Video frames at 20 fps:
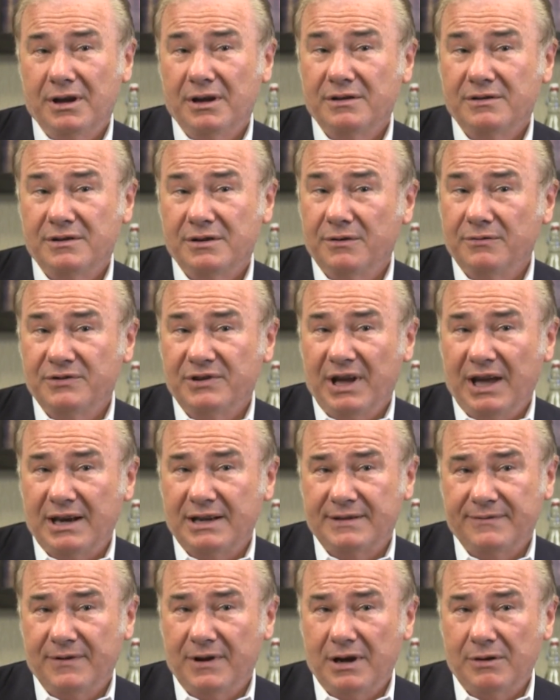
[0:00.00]

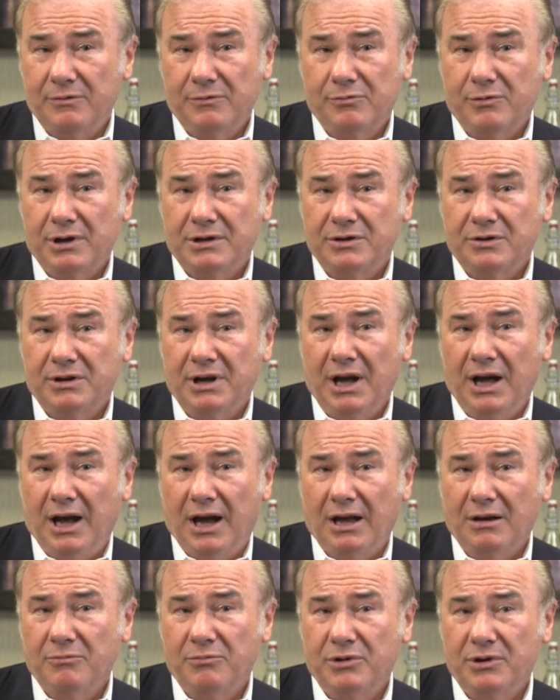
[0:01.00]
self-satisfied with what you
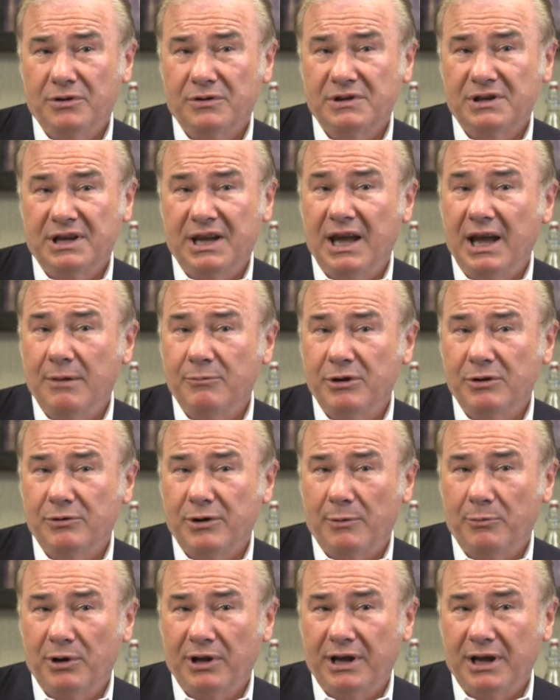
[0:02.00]
got, because it can be
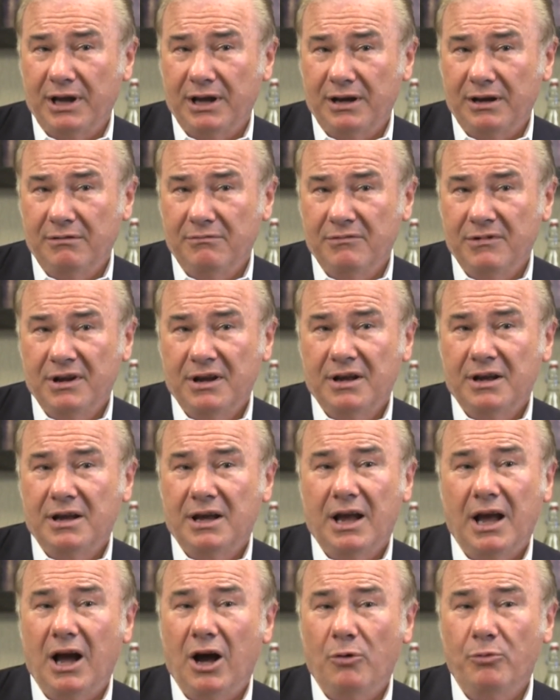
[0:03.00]
replicated,
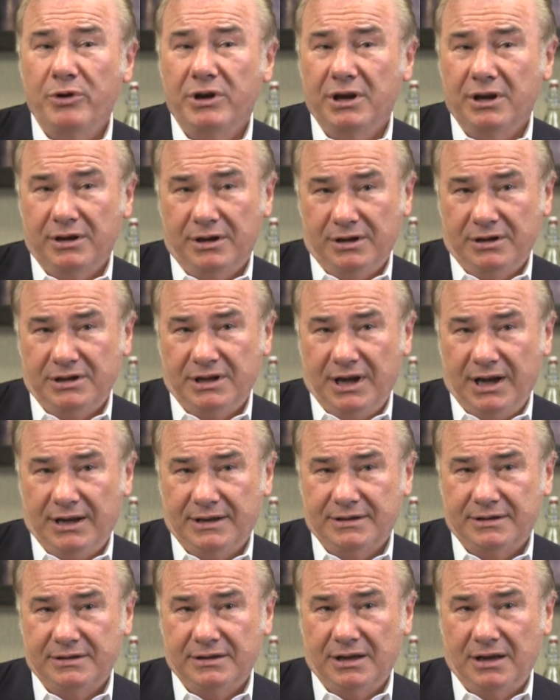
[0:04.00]
albeit it
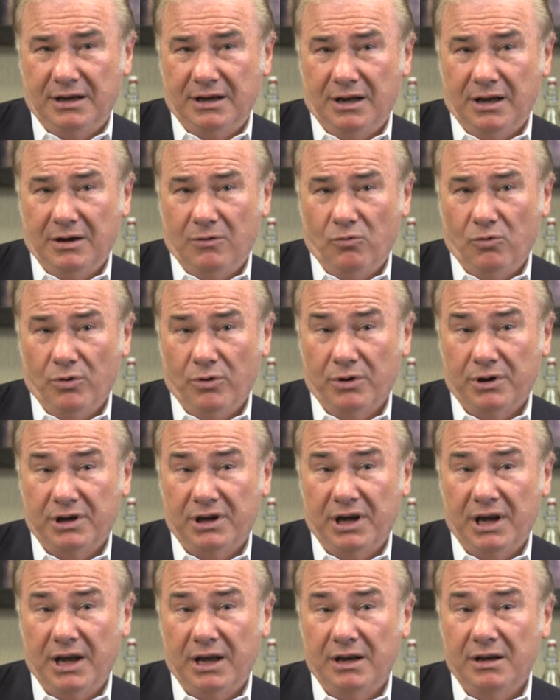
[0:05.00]
takes a lot of work
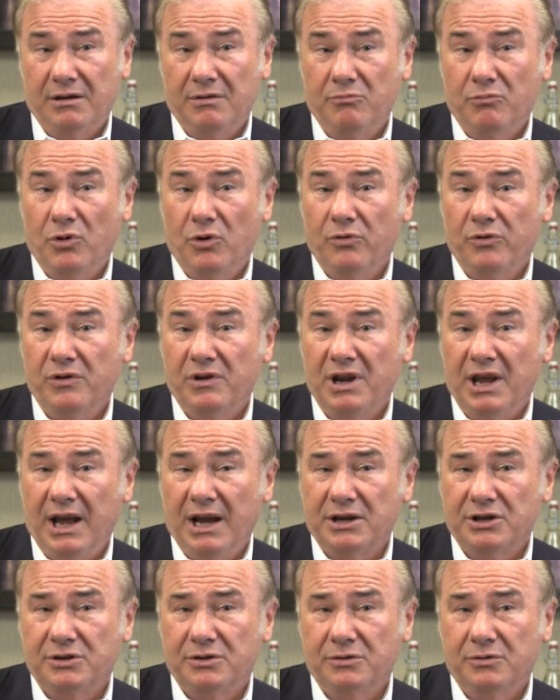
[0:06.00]
and both a
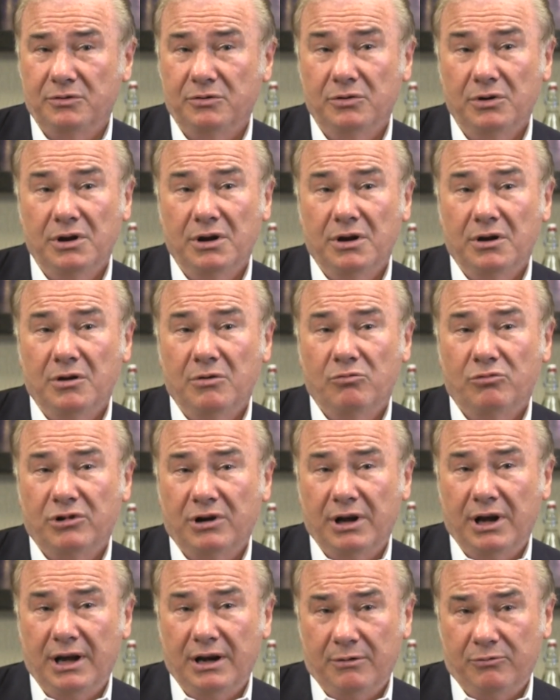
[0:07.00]
national
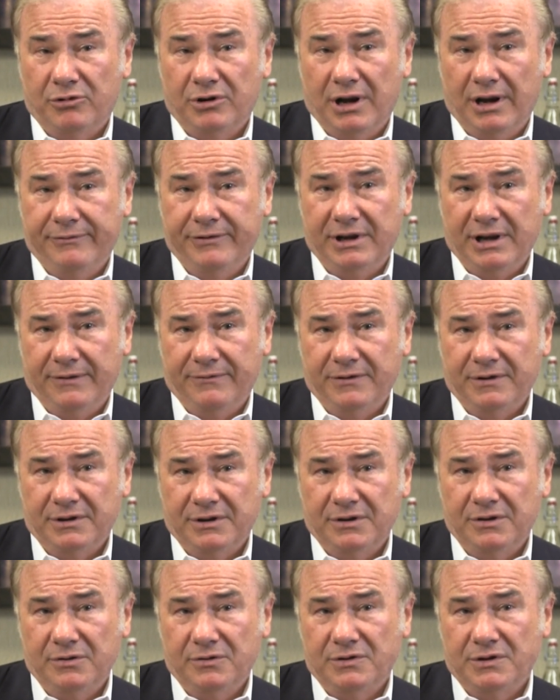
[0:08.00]
and a private effort
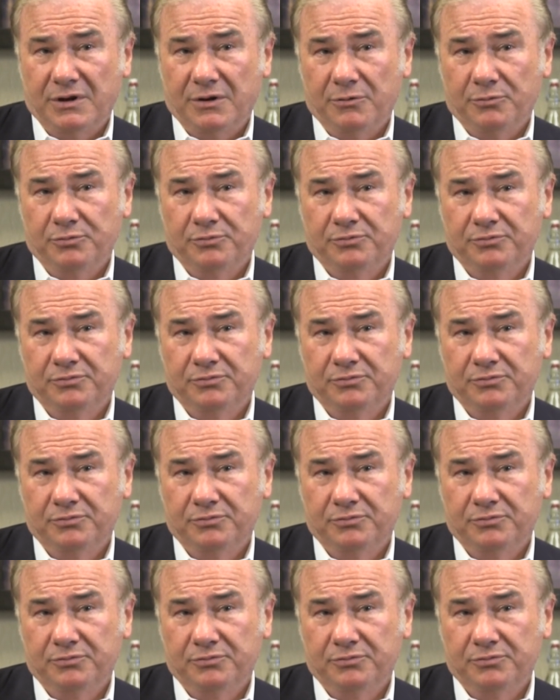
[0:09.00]
to do so.